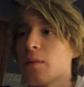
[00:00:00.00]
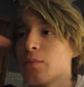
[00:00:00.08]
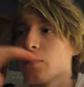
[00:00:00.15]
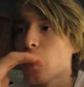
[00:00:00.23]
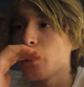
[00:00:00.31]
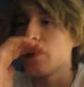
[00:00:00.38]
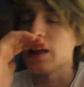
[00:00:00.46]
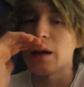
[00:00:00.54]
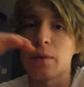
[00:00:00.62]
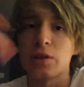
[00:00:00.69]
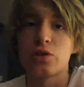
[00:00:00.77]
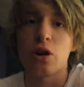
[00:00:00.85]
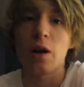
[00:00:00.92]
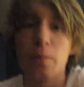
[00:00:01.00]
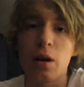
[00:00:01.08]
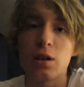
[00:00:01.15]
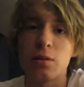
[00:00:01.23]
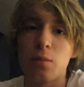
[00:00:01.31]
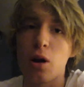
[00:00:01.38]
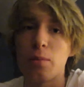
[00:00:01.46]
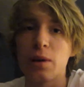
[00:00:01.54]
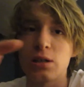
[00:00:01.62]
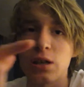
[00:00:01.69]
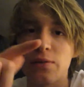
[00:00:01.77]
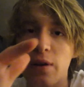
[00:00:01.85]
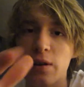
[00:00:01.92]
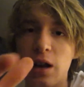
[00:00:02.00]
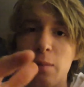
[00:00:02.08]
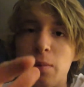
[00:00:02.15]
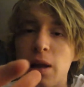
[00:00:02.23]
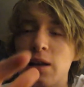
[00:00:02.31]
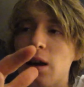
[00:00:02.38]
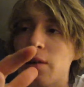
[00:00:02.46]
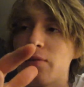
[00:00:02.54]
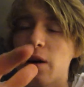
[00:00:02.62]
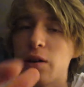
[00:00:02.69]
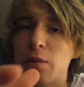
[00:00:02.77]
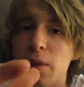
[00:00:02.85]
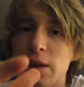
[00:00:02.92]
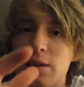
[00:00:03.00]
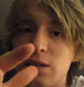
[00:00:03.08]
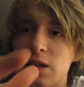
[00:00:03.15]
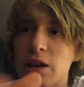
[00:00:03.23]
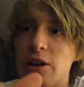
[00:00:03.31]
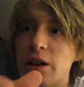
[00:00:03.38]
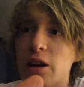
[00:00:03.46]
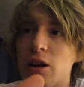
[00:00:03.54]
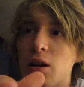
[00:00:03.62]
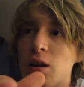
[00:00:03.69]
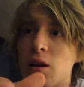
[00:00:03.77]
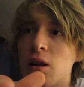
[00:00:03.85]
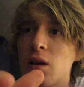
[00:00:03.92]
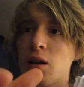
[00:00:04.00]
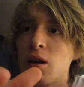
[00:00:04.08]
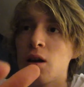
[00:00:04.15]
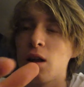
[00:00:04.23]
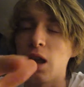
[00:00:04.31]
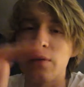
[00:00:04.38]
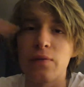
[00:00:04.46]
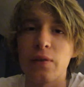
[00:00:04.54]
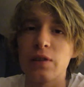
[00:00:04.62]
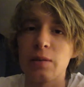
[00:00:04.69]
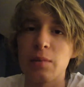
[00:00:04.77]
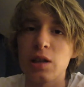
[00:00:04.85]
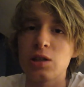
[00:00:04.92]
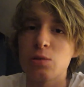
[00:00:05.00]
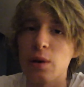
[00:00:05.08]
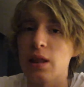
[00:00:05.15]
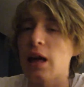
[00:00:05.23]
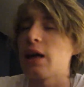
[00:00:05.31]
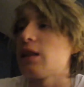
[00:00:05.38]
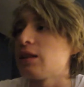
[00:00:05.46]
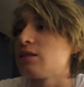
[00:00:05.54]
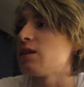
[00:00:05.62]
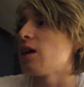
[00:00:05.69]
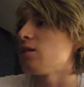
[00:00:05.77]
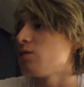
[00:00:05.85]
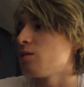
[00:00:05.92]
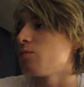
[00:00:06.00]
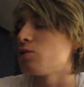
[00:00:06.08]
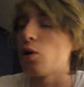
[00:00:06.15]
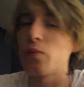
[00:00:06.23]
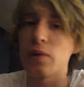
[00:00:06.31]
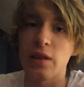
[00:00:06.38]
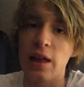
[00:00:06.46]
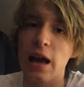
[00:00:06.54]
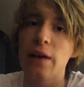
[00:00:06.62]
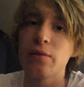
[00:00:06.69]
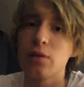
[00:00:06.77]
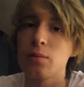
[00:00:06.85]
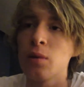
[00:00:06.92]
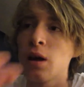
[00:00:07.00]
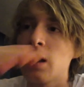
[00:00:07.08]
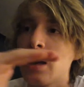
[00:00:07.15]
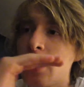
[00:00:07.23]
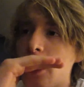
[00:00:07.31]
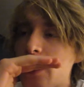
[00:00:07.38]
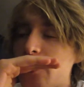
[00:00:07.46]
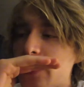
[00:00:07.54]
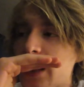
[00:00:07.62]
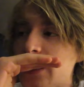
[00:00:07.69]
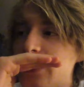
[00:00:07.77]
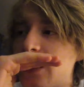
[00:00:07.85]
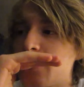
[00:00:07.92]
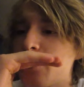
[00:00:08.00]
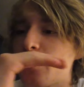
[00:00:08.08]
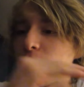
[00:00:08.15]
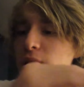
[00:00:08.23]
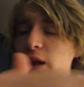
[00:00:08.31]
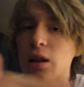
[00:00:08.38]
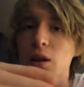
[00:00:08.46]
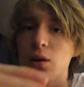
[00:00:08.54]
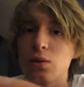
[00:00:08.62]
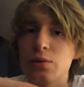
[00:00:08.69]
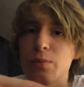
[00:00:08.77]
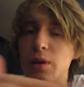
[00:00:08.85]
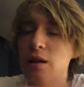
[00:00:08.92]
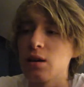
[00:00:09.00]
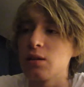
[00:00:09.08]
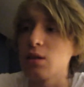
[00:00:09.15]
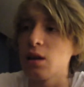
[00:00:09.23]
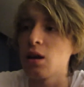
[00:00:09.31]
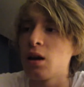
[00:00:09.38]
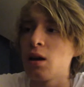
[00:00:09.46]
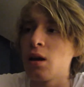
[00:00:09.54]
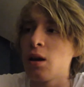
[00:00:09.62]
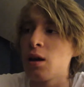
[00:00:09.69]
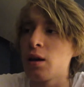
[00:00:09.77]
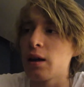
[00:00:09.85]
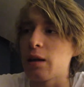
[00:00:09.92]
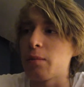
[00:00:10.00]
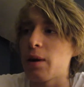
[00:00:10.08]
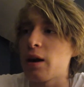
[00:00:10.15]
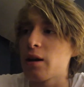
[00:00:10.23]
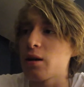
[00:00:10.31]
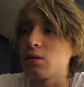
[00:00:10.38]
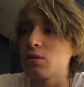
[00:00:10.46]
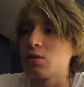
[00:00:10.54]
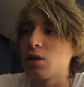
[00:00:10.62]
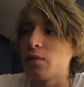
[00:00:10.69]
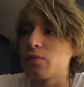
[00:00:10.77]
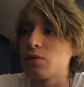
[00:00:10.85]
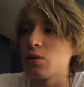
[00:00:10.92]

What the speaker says: I'm hopefully getting my tripod tomorrow because I found a place near here. Like 15 minutes away that sells them, so hopefully they have them if I get there before they close, because getting my haircut and stuff.